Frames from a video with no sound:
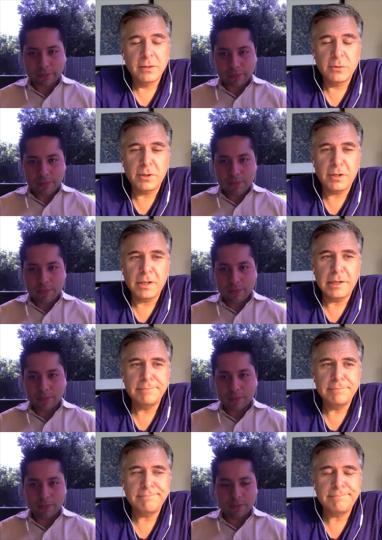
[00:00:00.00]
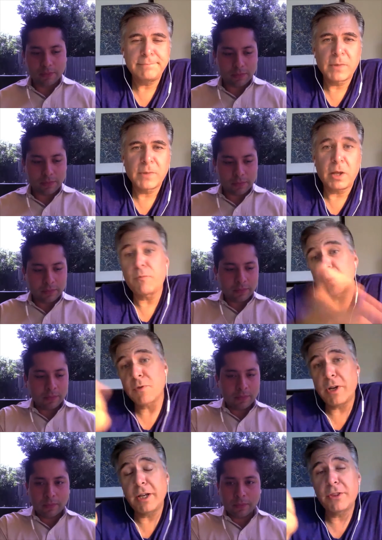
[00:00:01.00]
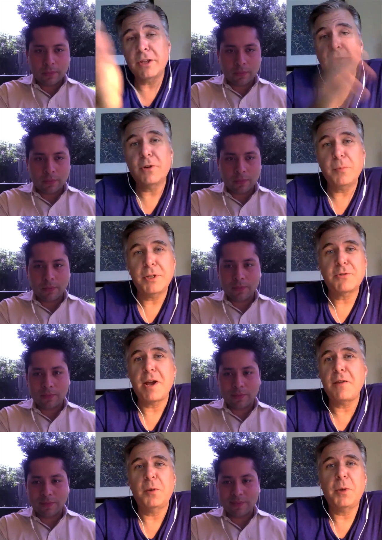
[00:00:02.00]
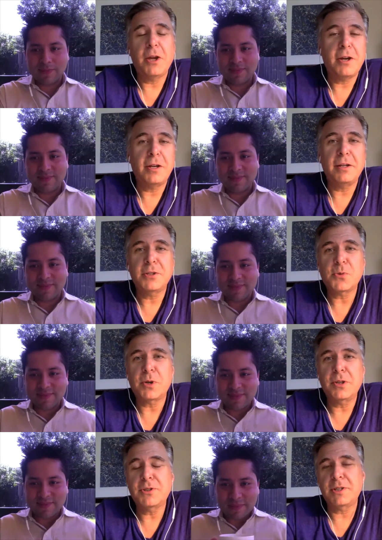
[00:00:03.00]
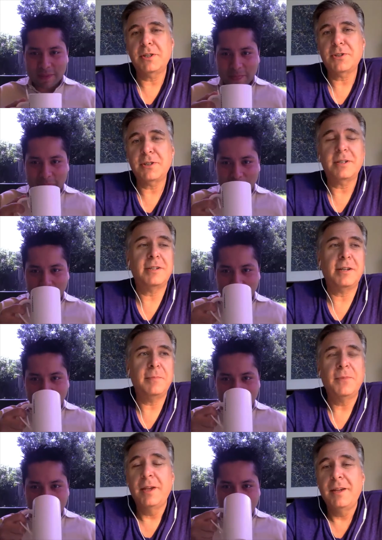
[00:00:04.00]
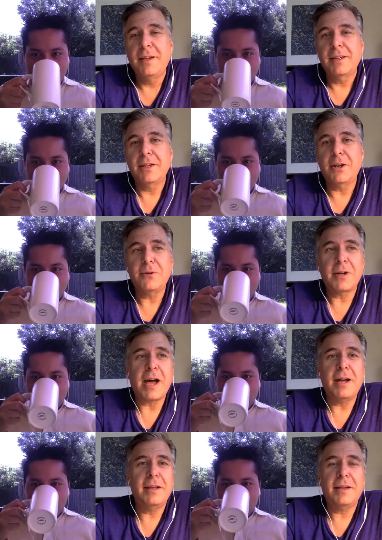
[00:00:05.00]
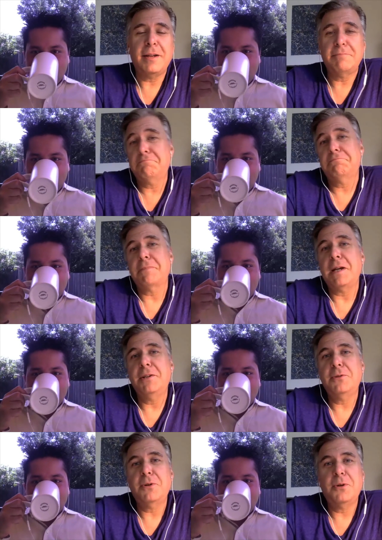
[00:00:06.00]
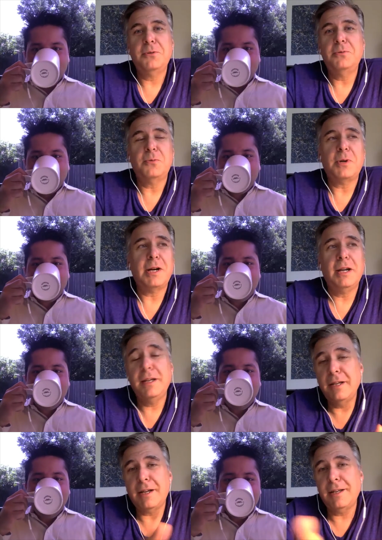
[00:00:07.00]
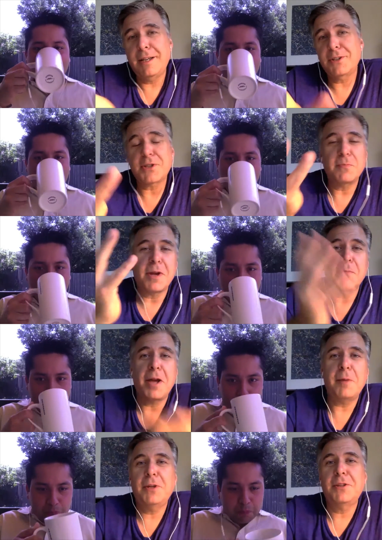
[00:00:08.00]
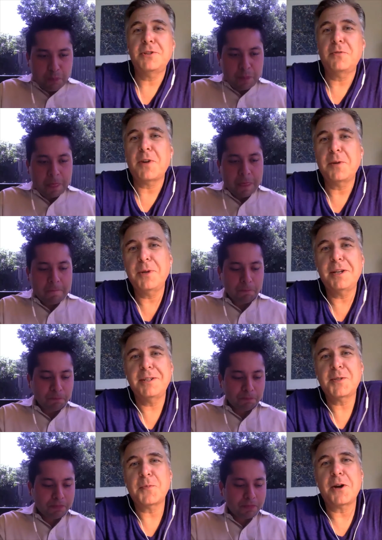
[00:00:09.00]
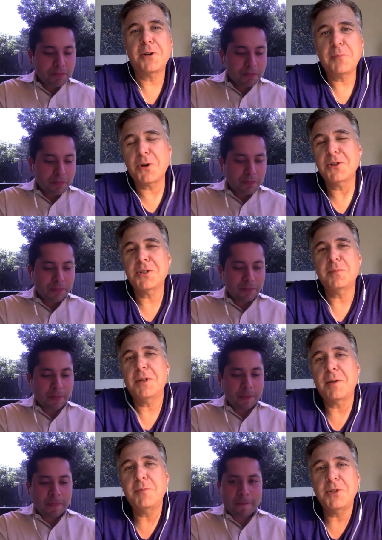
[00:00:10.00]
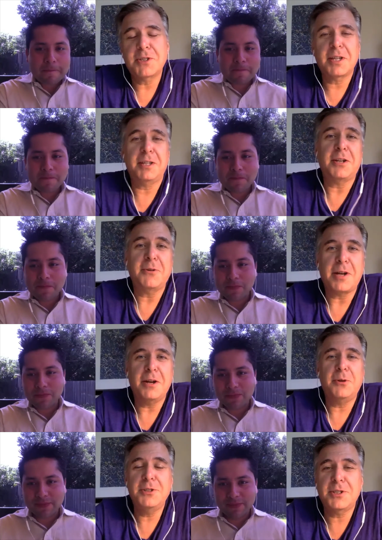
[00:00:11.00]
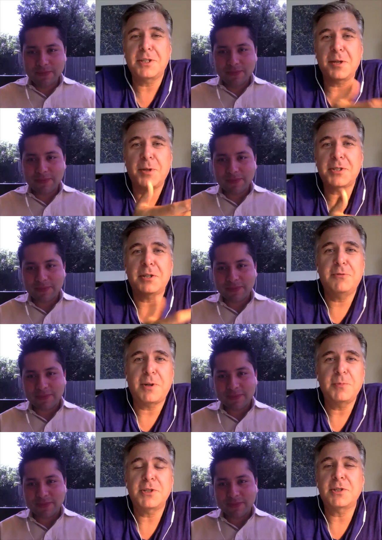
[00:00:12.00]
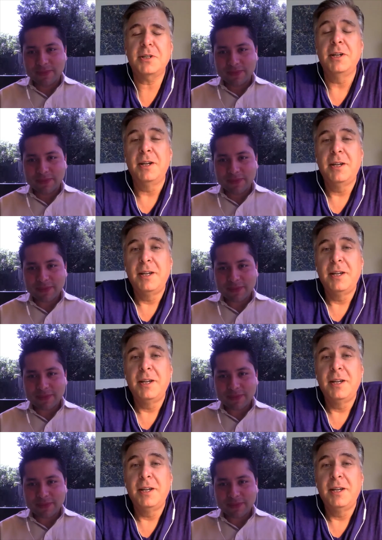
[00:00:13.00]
Speaker 1: Well, um and first of all, hey, thank you very much for having me on. It's one of these things that, um, you know, I I don't know why. I guess I'm I'm happy that you find me an inspiring person, but I'm just, you know, I always just think of myself. I'm just a